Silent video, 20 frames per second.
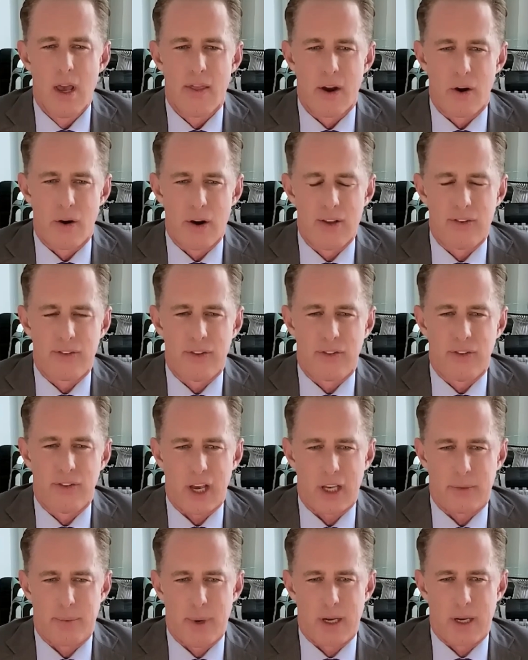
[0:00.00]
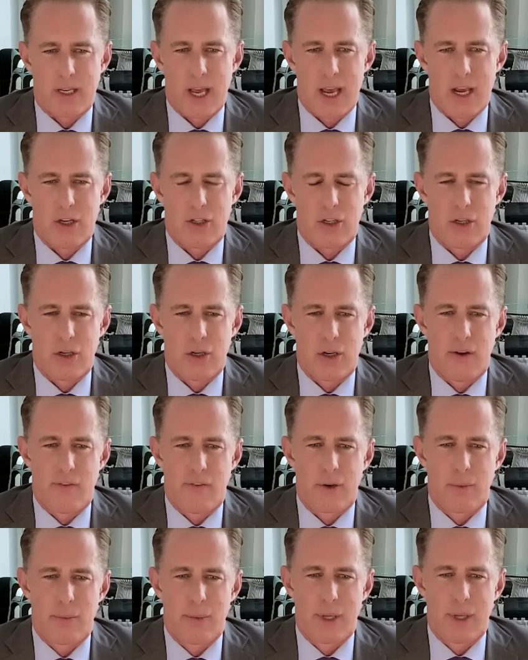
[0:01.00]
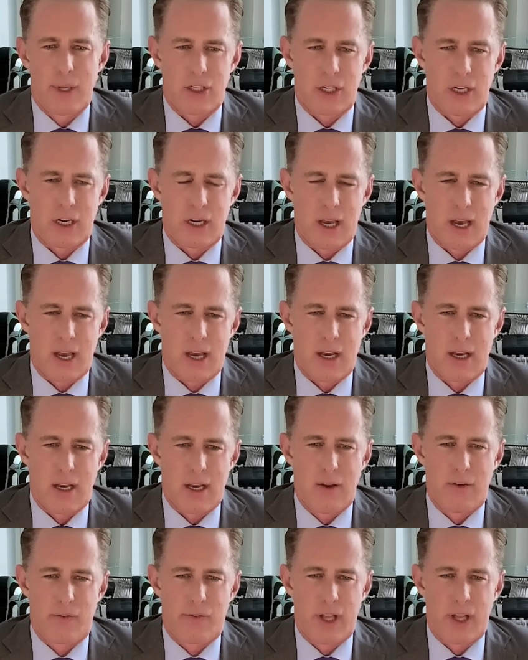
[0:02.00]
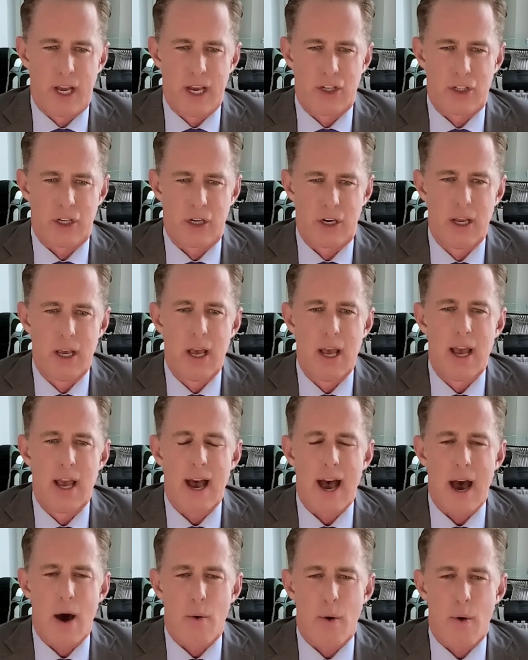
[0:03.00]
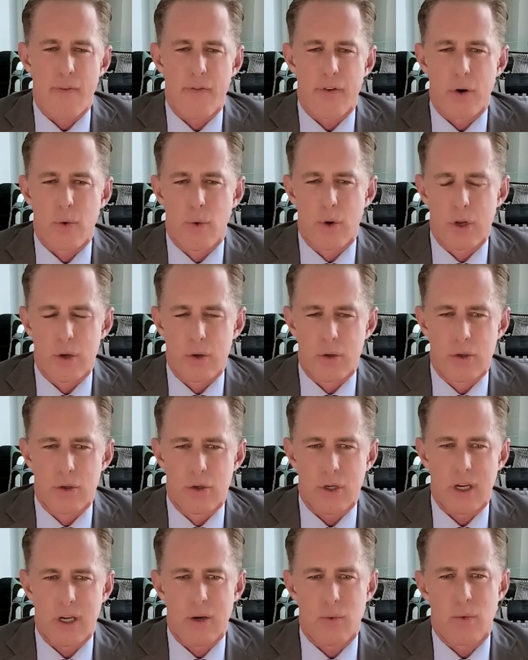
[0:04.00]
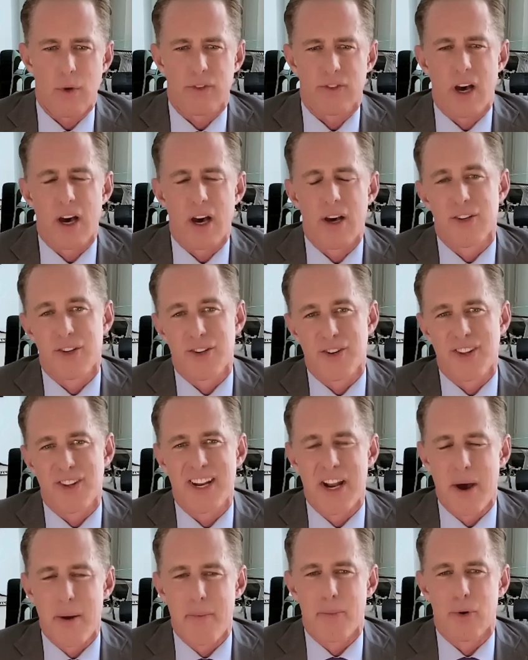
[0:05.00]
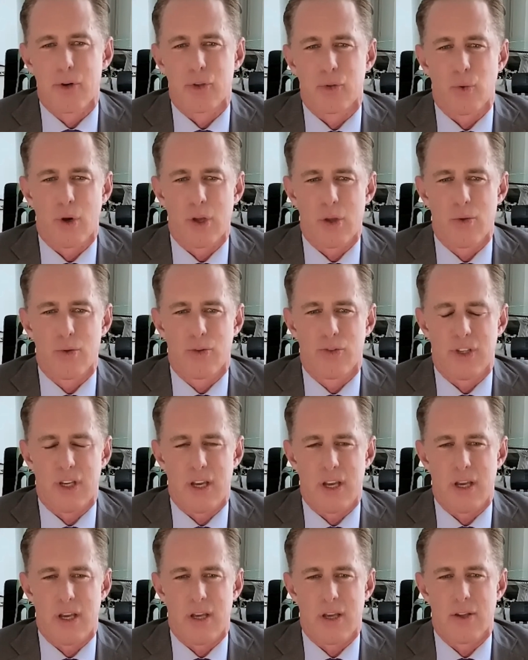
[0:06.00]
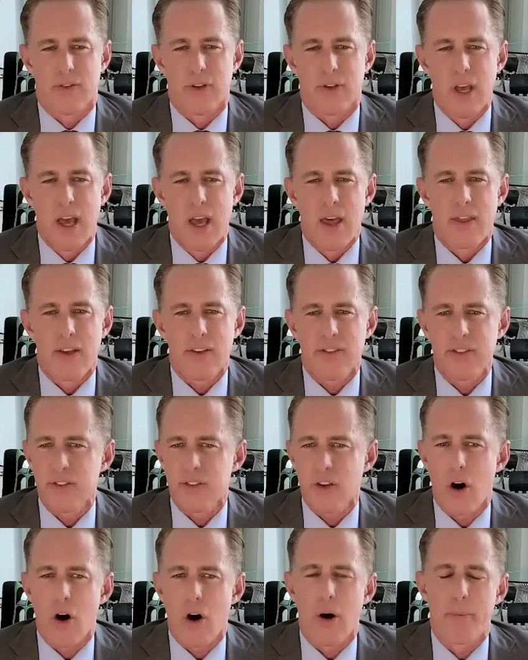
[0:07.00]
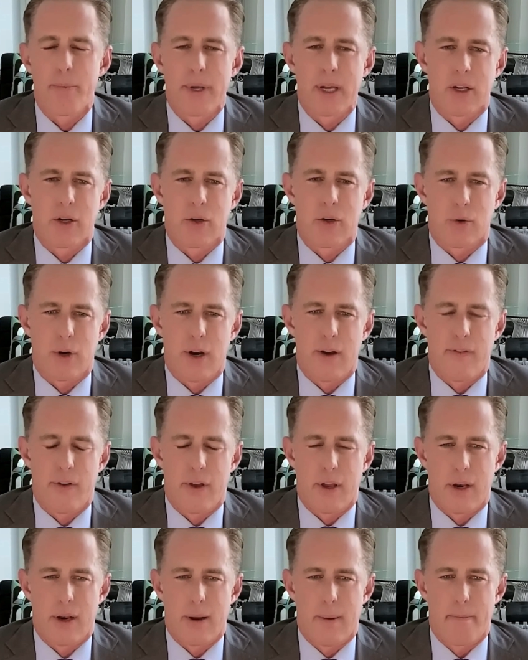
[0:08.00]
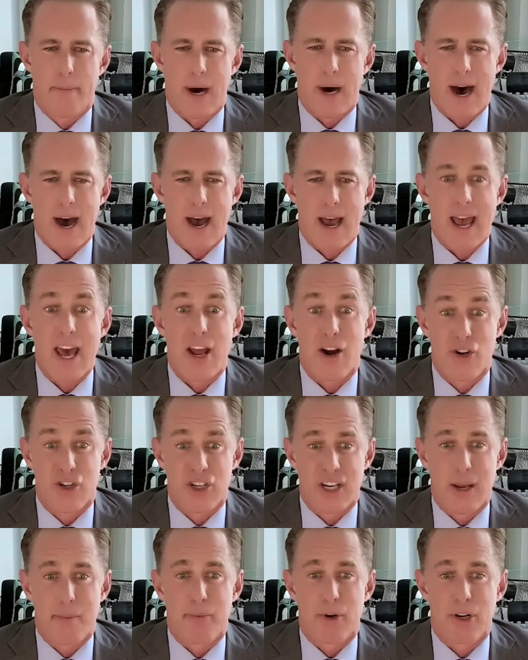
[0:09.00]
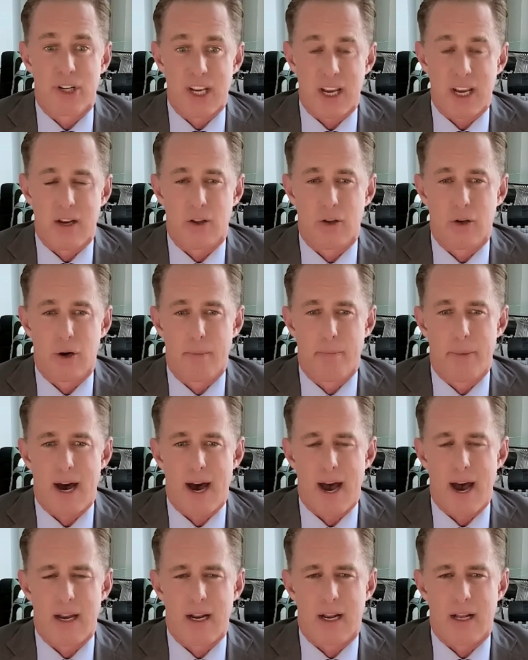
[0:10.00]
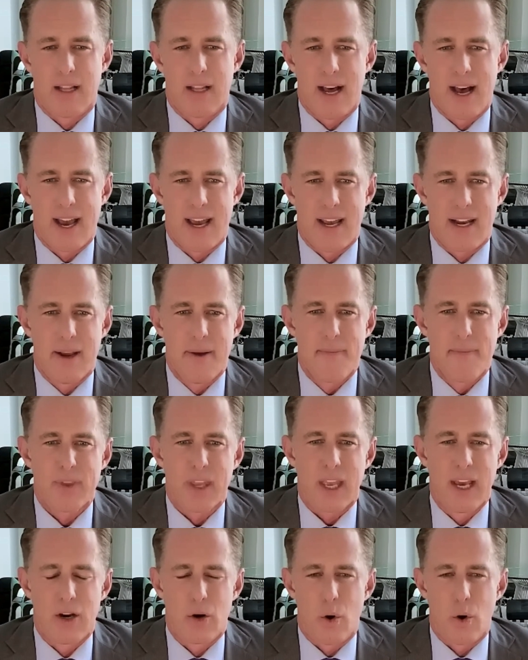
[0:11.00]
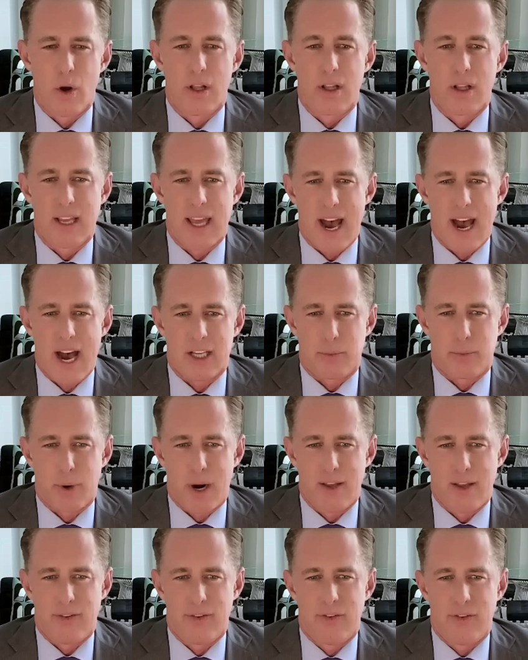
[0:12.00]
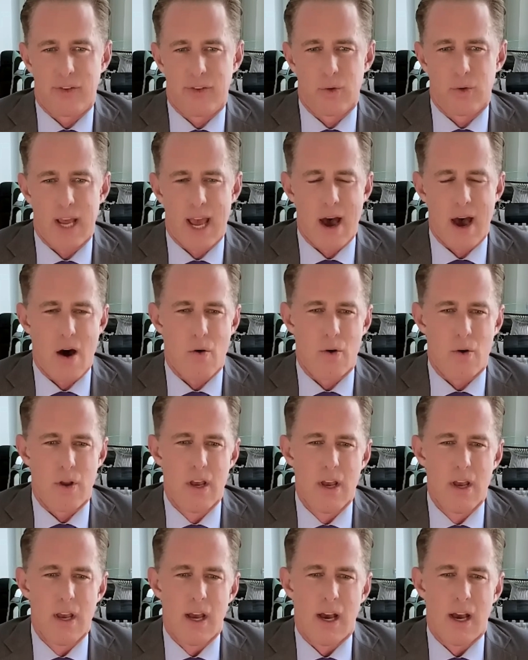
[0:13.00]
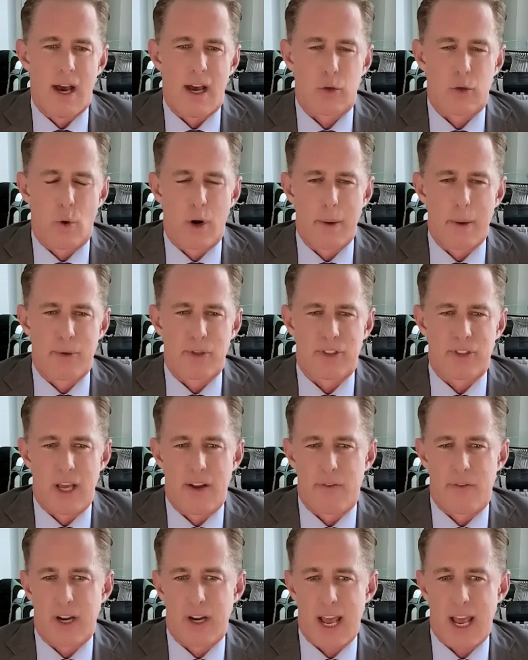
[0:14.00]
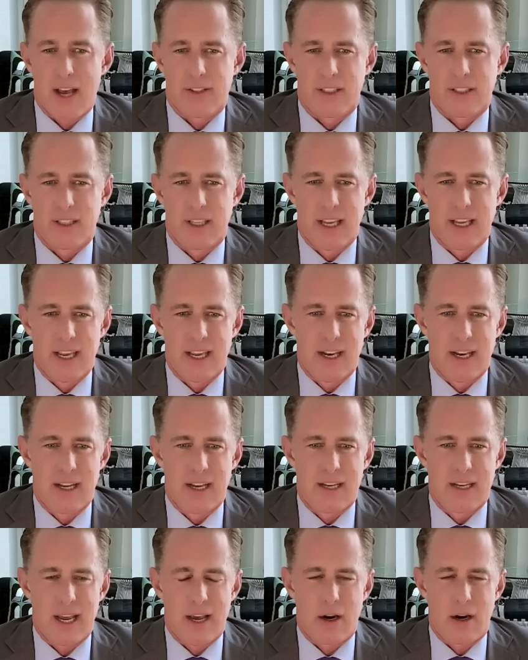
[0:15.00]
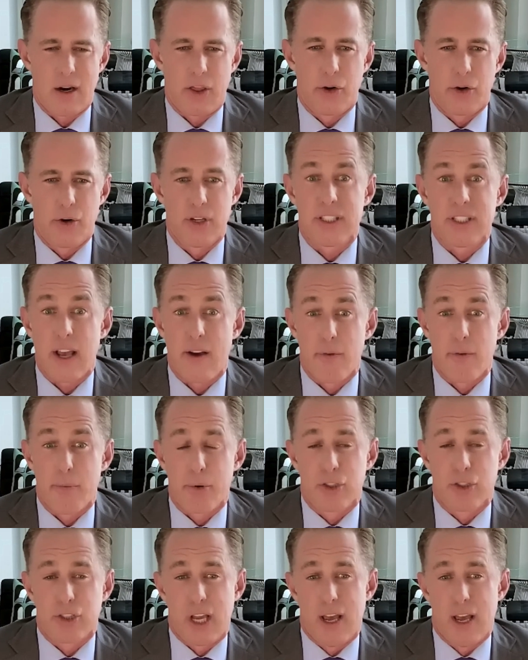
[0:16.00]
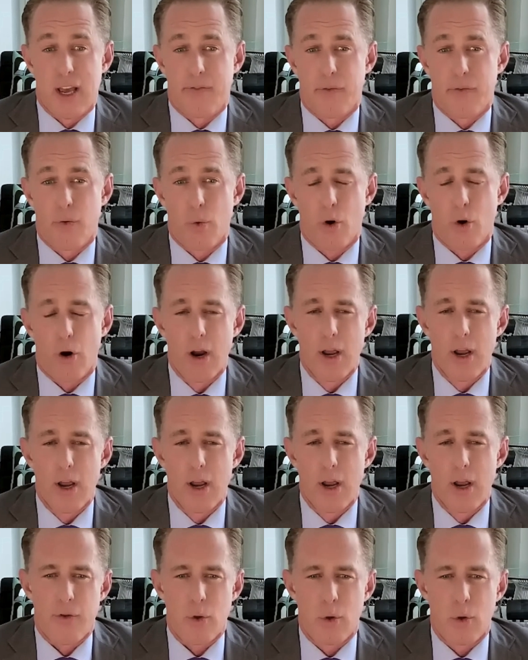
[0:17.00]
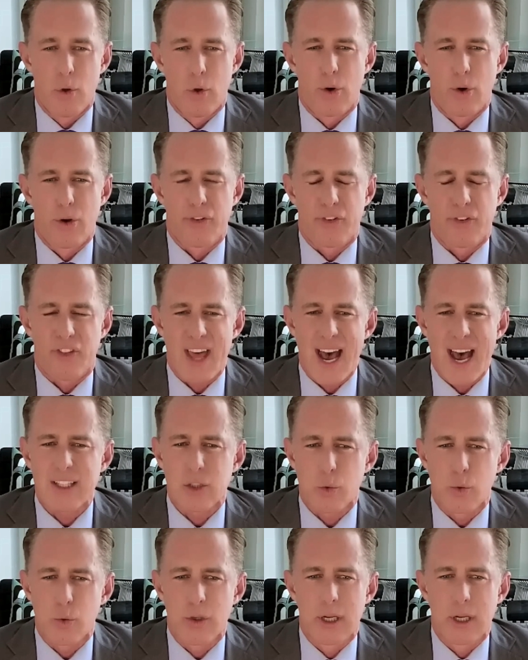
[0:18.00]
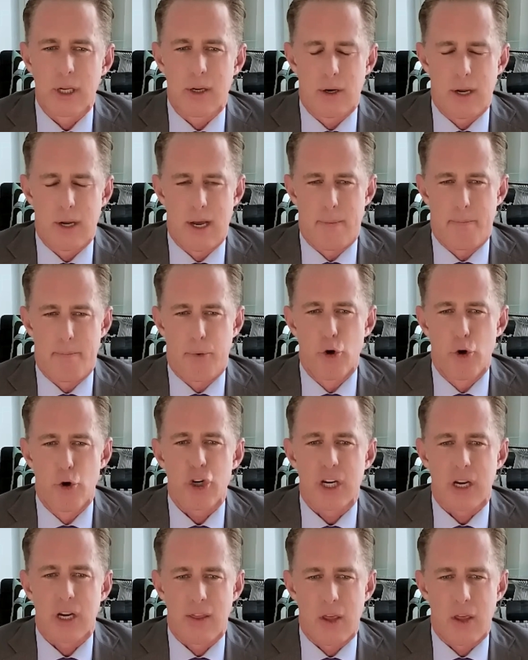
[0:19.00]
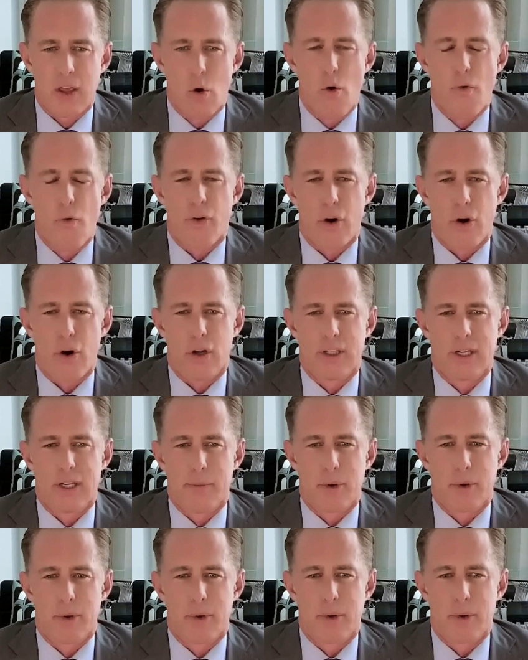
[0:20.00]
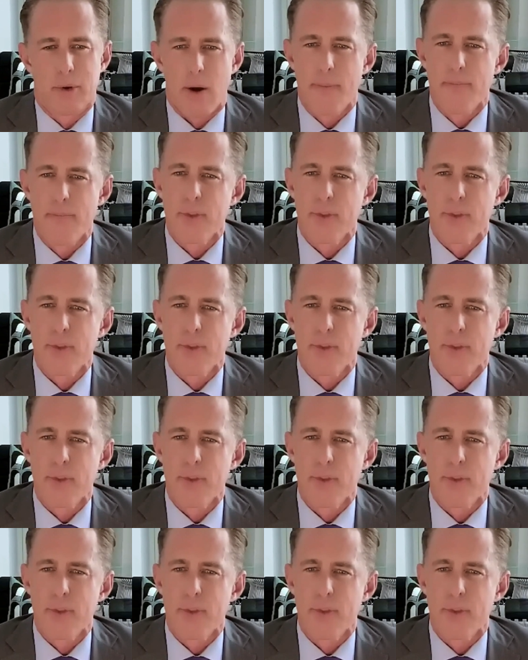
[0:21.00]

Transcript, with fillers: There is this expectation of diminishing uh, inflation. However, when you look at what's under the numbers, what you see is this is all being driven by energy, in particular by decline in oil and gas prices. So down uh, 20% for gasoline, down 37% for fuel oils. That's really pushing the overall number down.